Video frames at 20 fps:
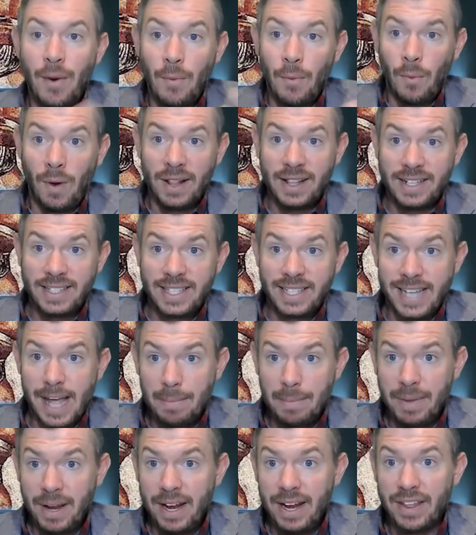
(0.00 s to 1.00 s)
while it's
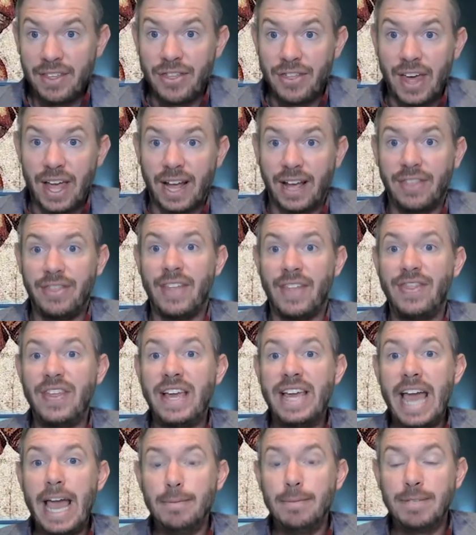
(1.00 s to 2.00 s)
tempting to think that the
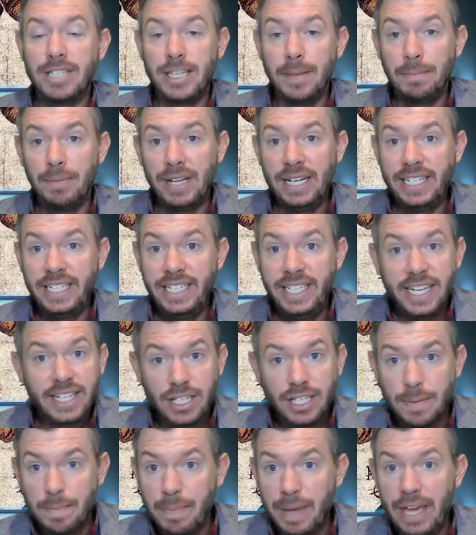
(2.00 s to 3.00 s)
game simply
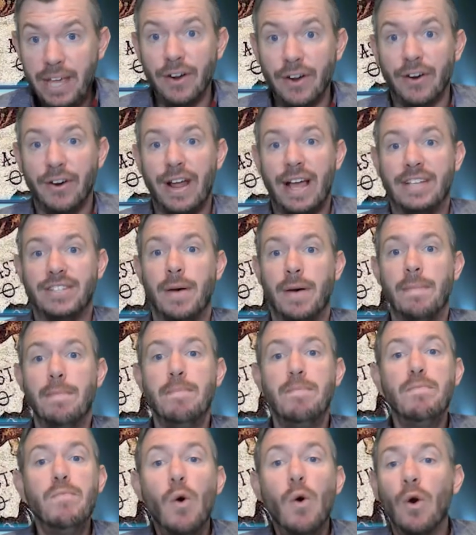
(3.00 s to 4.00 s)
disappeared as a
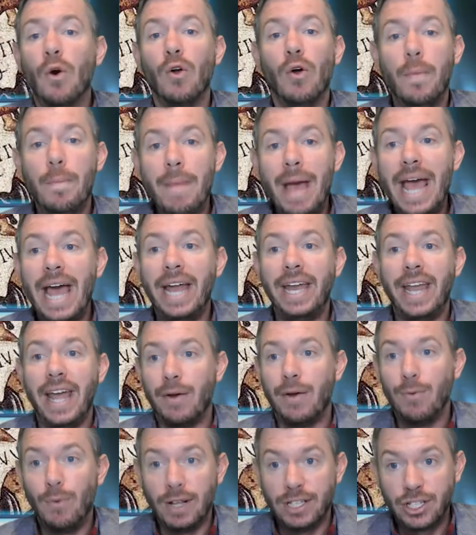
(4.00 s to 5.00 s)
moral
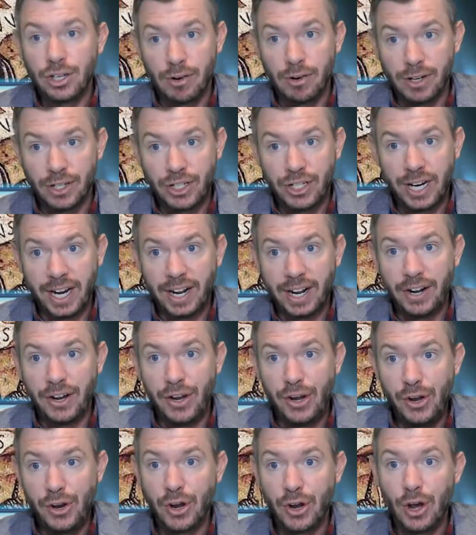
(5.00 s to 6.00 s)
mandate once Christianity
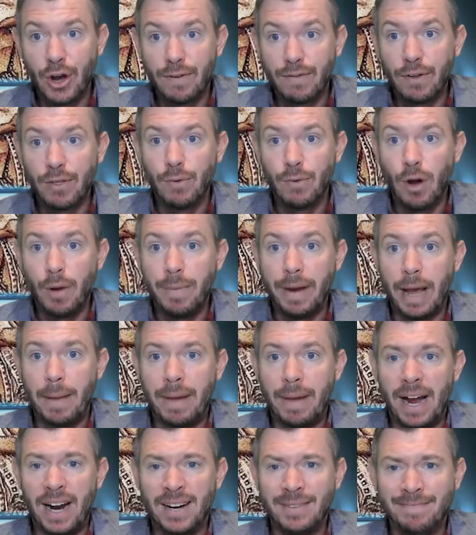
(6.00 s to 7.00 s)
took over the Roman
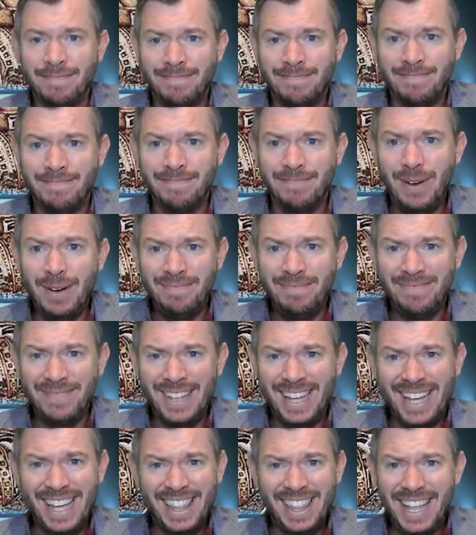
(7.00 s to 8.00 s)
Empire, well,
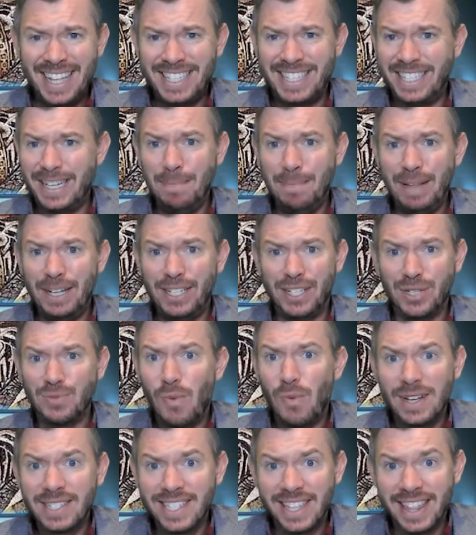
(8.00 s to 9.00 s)
that simply just
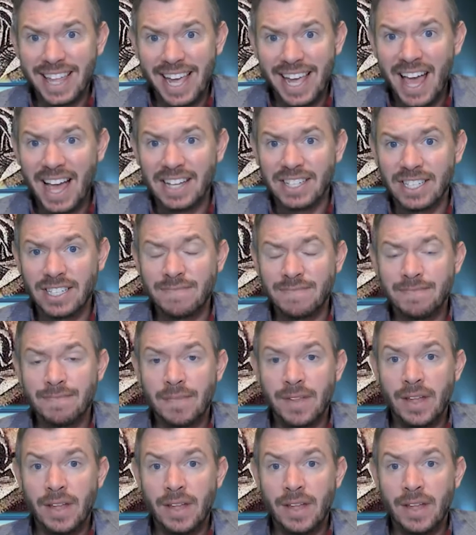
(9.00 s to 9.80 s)
wasn't the case.